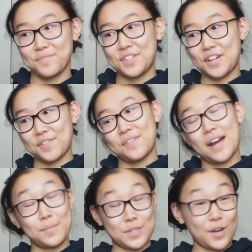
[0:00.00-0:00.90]
So
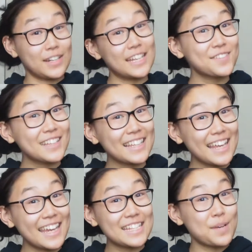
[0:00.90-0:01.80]
I'm sorry it's really
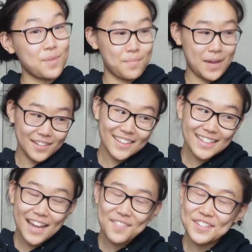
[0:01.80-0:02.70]
late, but better late
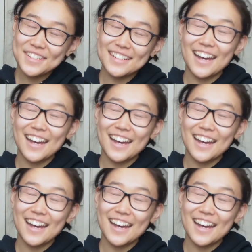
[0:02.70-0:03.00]
than never.